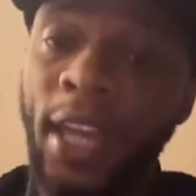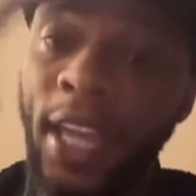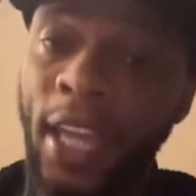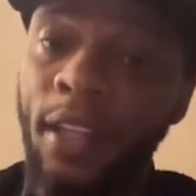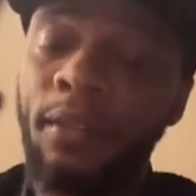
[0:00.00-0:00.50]

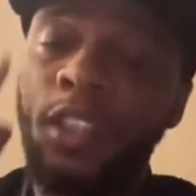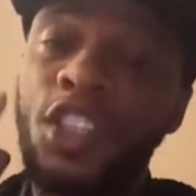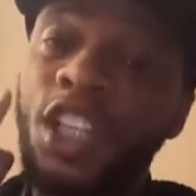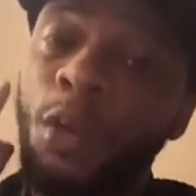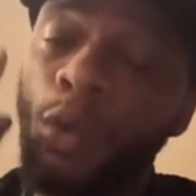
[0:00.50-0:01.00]
And
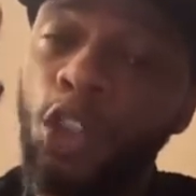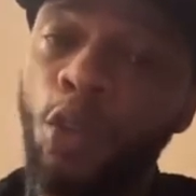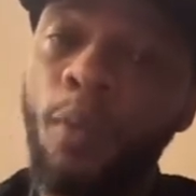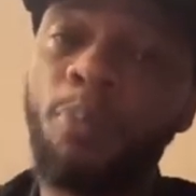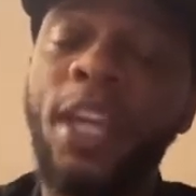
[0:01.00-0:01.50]
she didn't want to
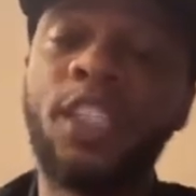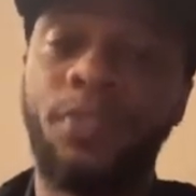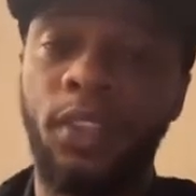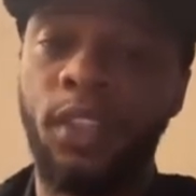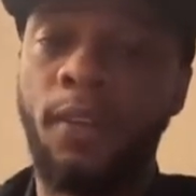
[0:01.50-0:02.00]
do it
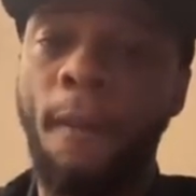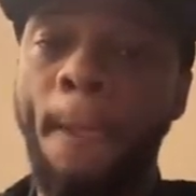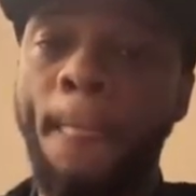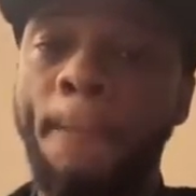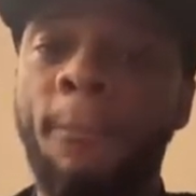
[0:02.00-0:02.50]
peacefully,
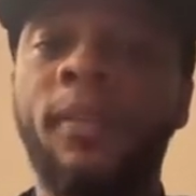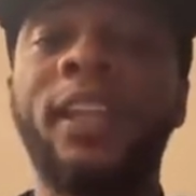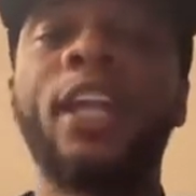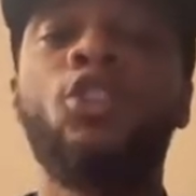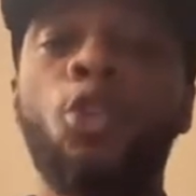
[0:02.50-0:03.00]

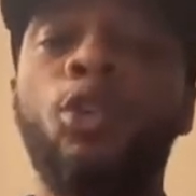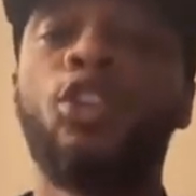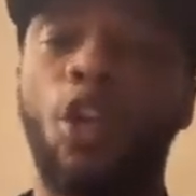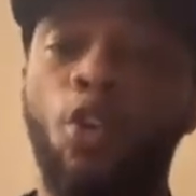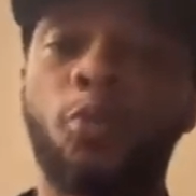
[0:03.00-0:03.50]
like two
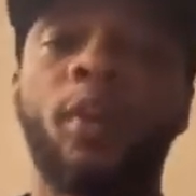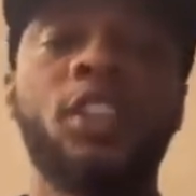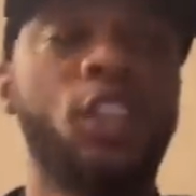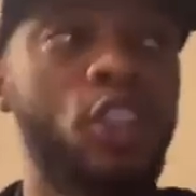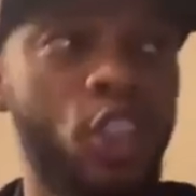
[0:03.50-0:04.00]
adults,
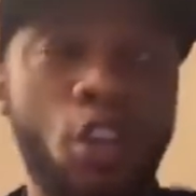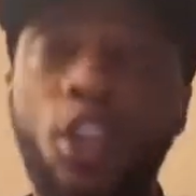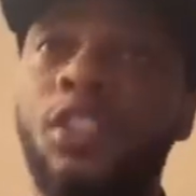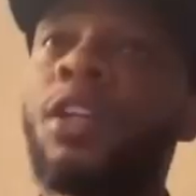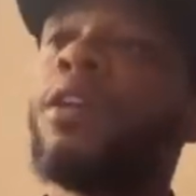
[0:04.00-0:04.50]
because the
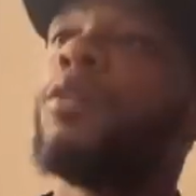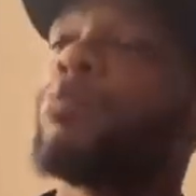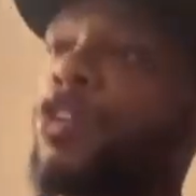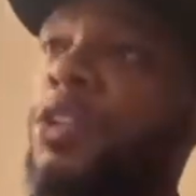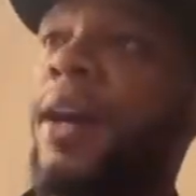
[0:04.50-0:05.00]
attorneys
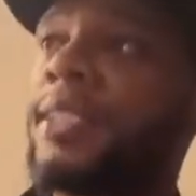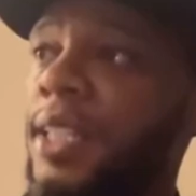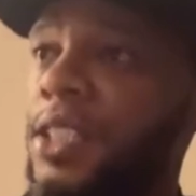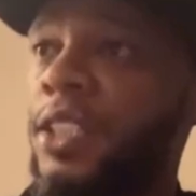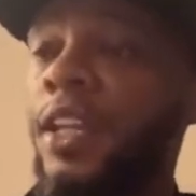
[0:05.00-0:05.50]
brought to my
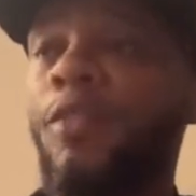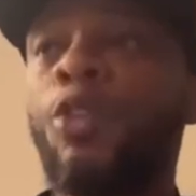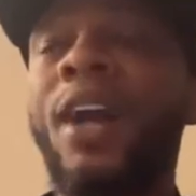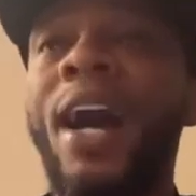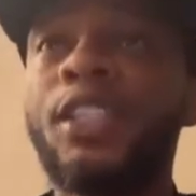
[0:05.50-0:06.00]
attention,
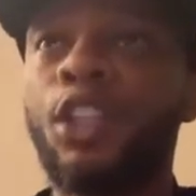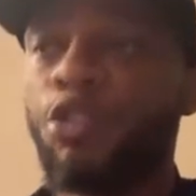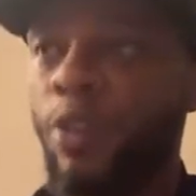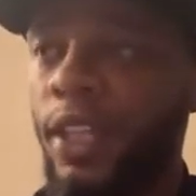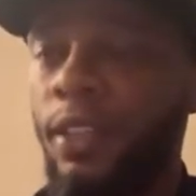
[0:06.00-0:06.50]
if you guys
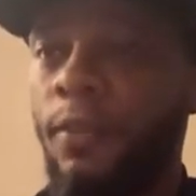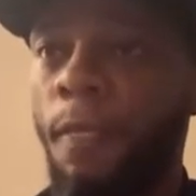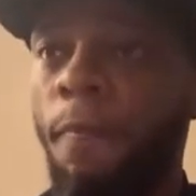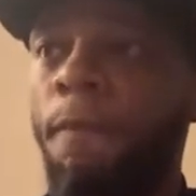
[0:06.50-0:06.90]
agree,